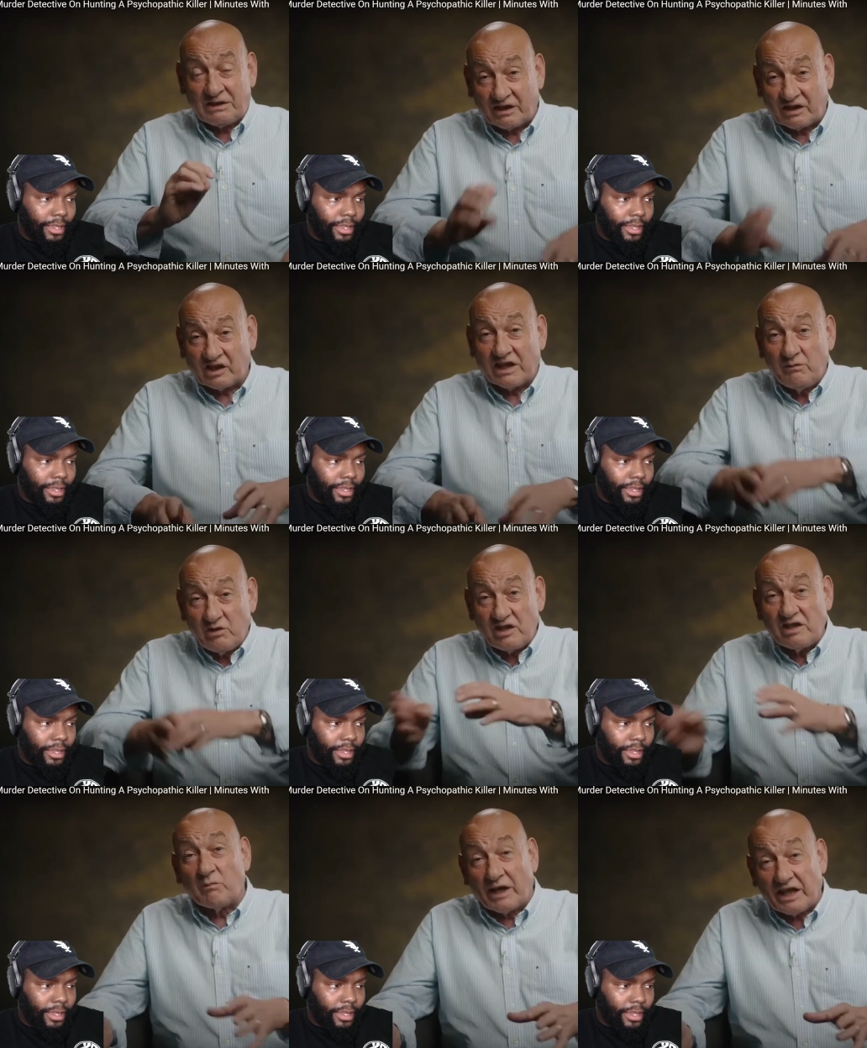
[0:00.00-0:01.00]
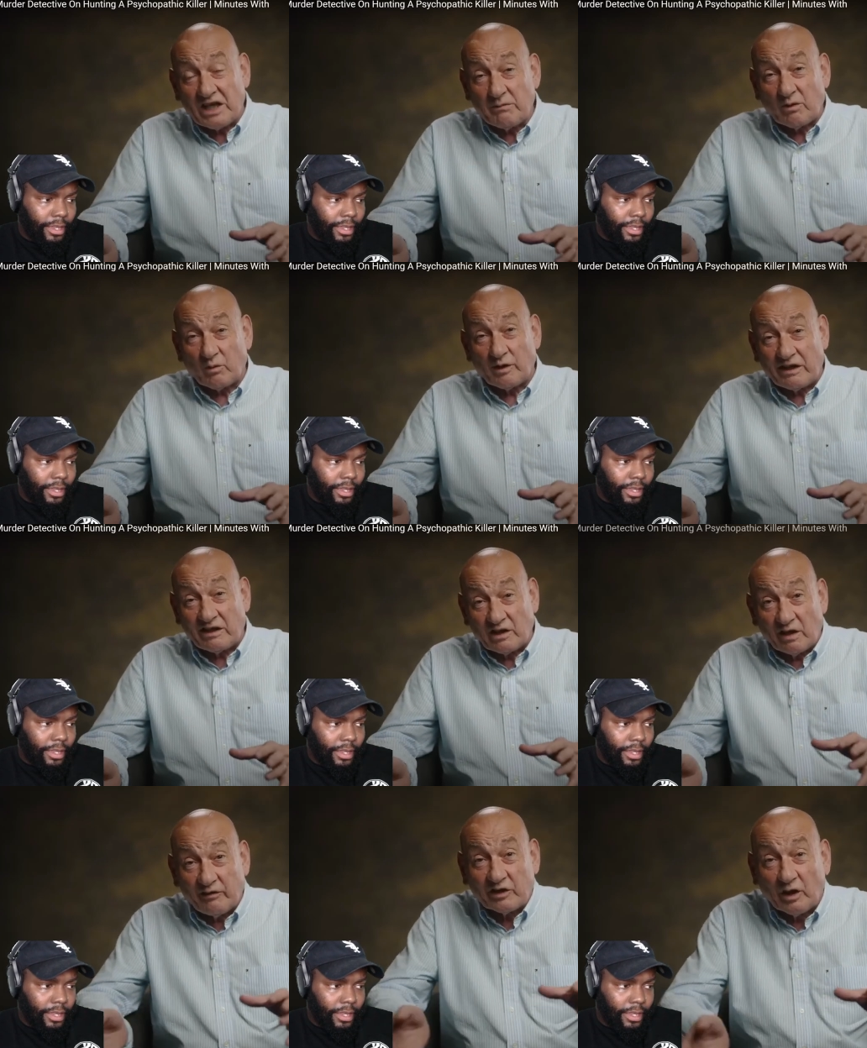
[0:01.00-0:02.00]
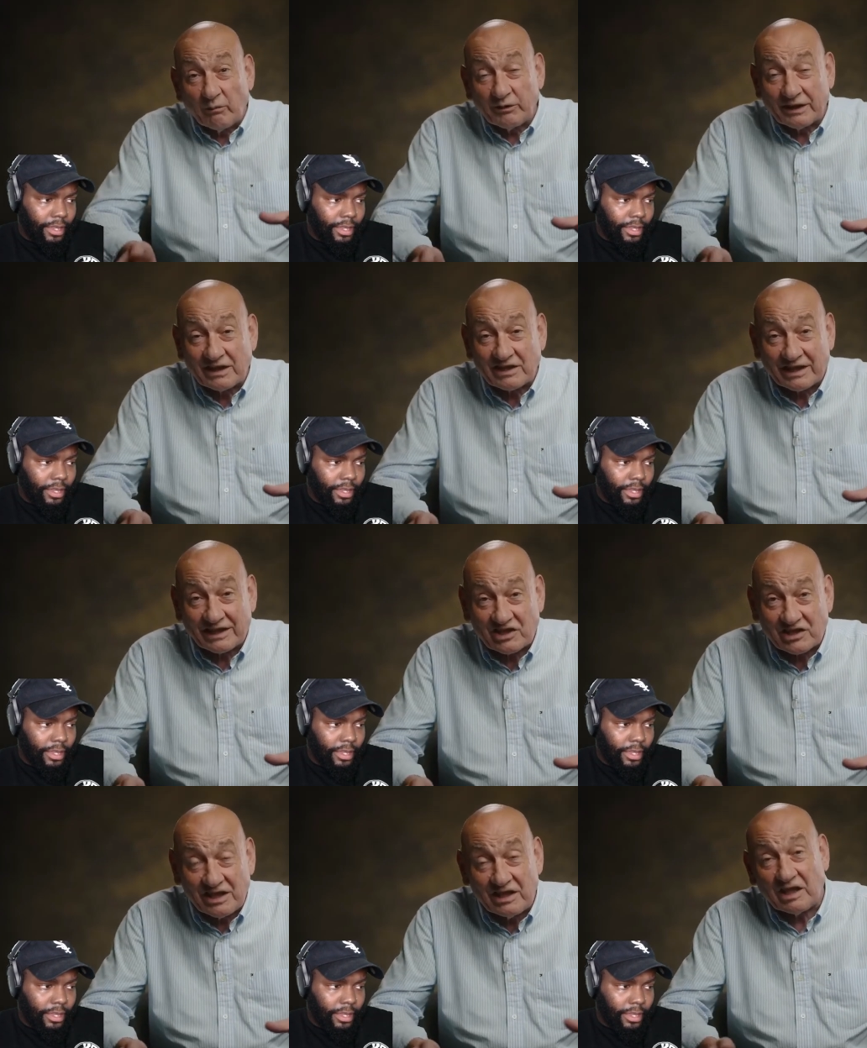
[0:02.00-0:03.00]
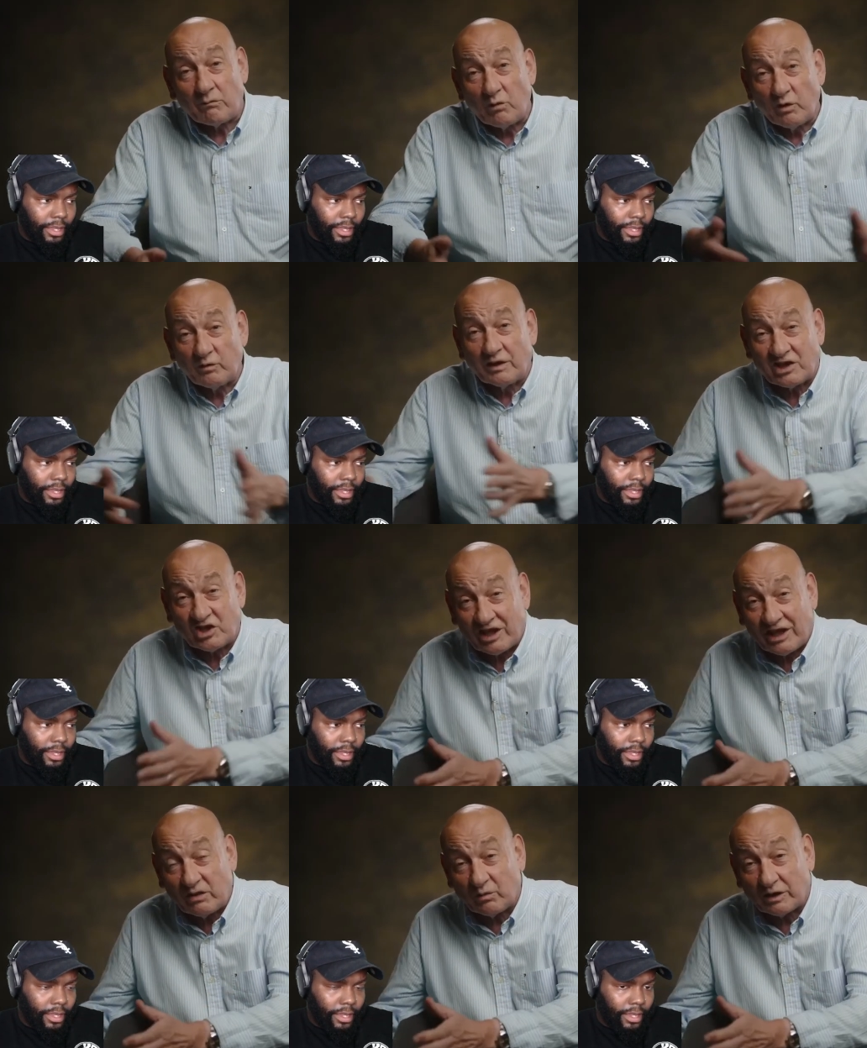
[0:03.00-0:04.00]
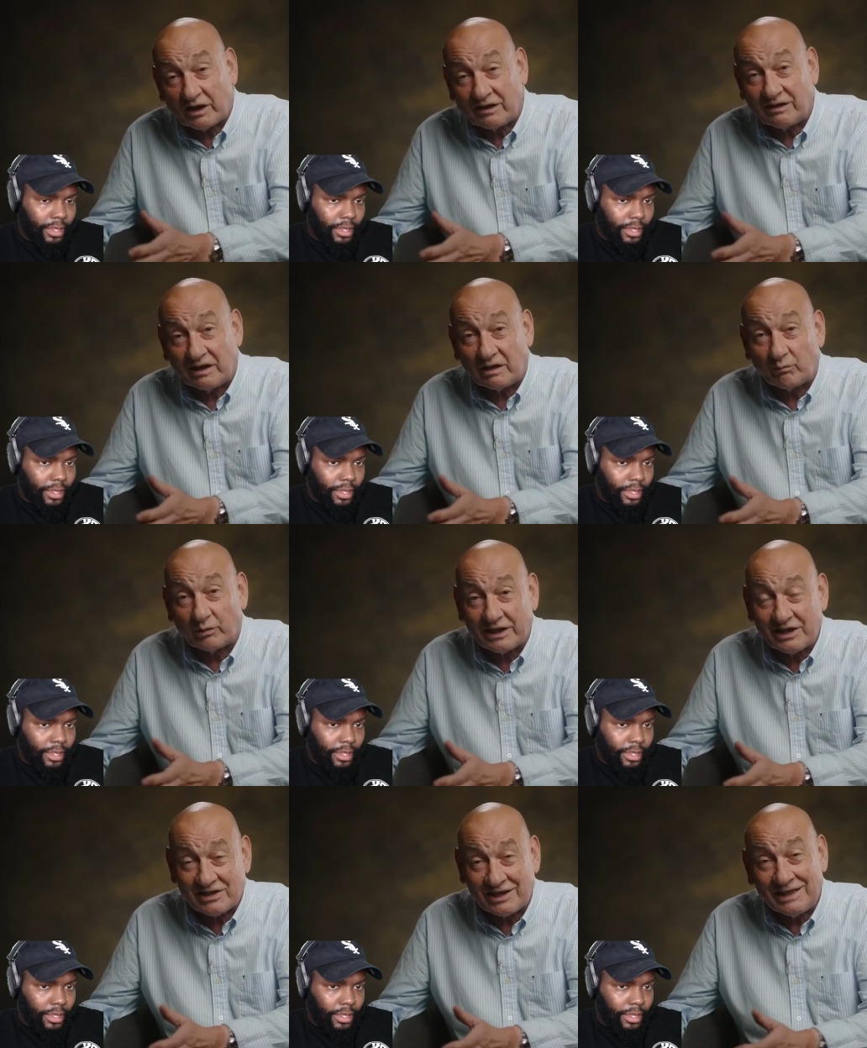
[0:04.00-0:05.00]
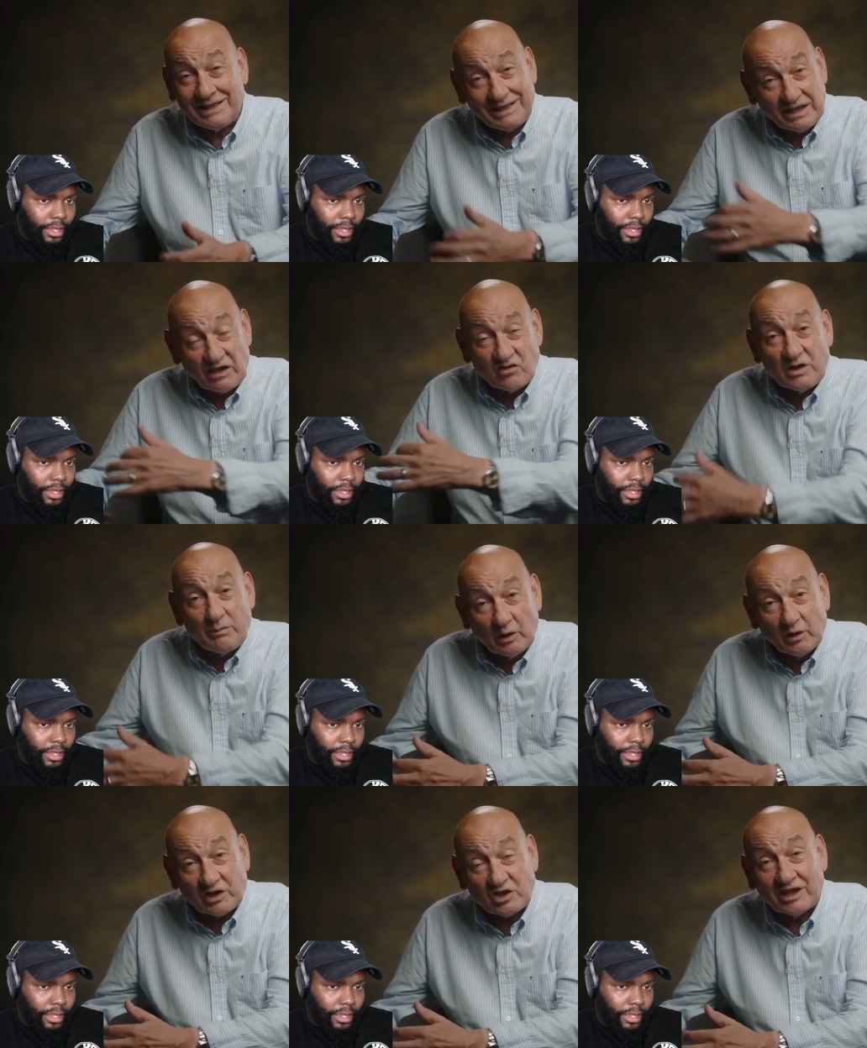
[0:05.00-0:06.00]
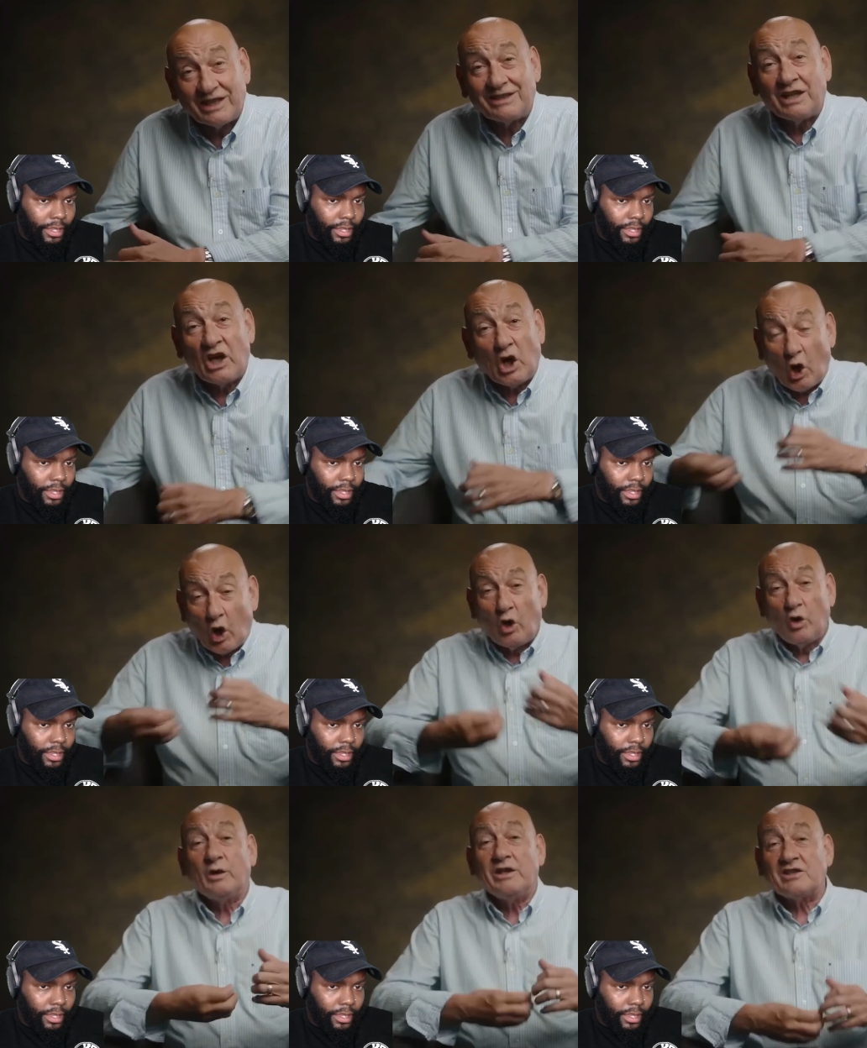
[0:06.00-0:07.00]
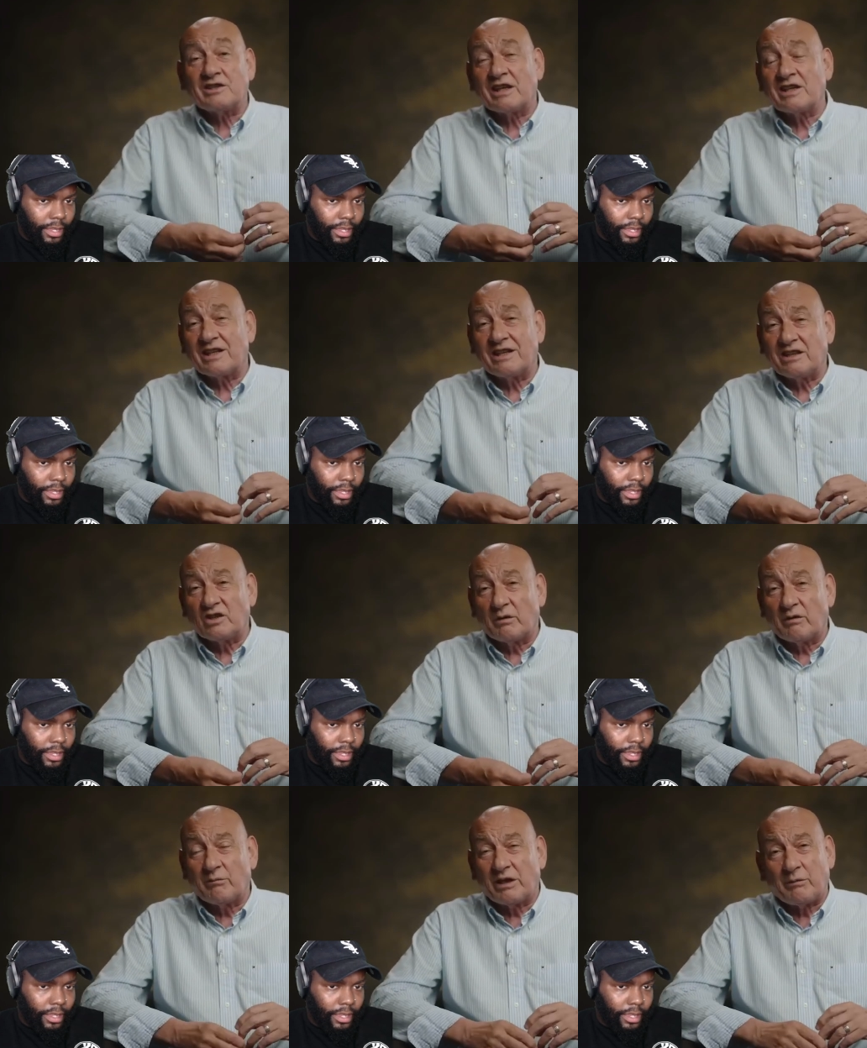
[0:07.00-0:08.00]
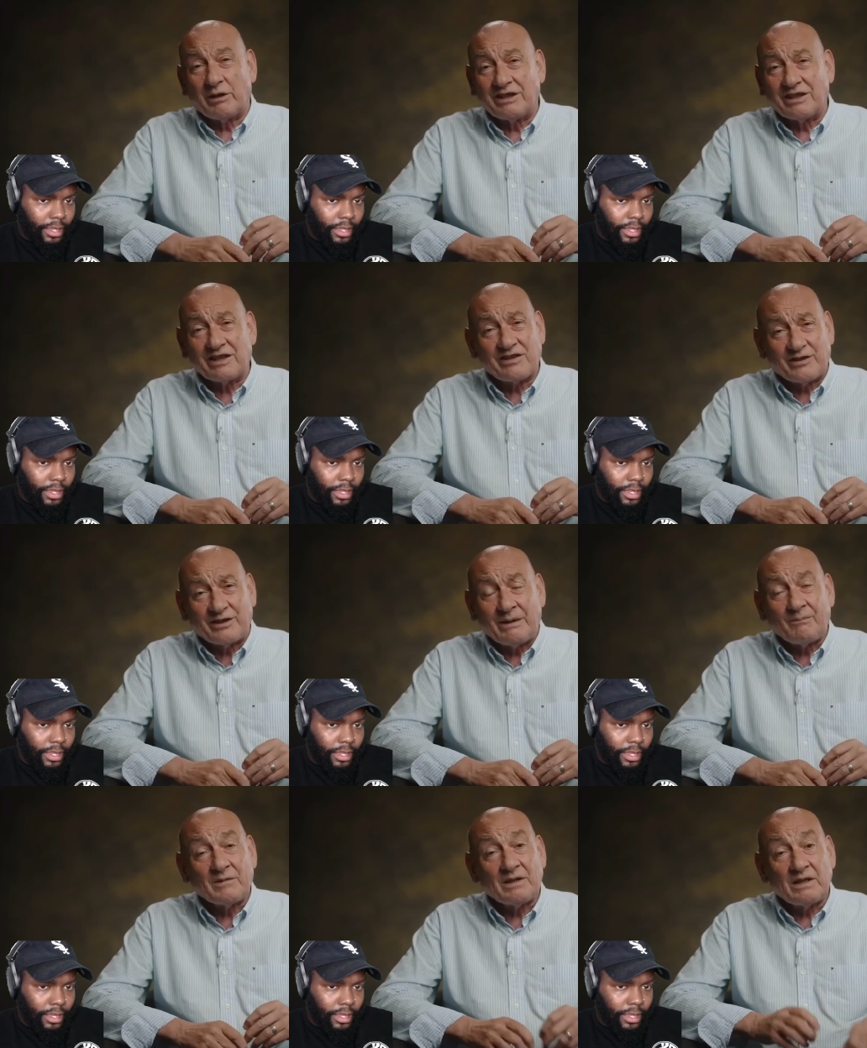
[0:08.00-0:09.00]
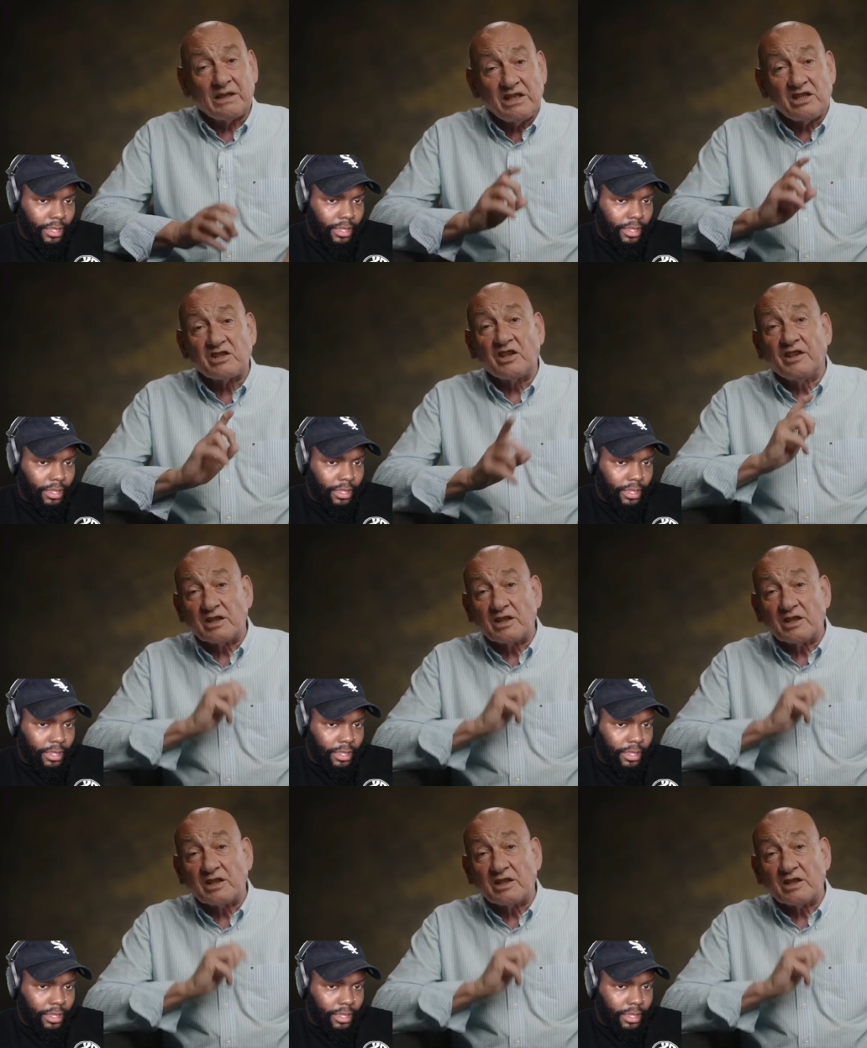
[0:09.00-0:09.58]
Speaker 1: the crime scene management, where he covered up things at the scene, he had moved a shed where it had taken place, he'd rebuilt a shed. All these things added up in my mind, and I thought, he's done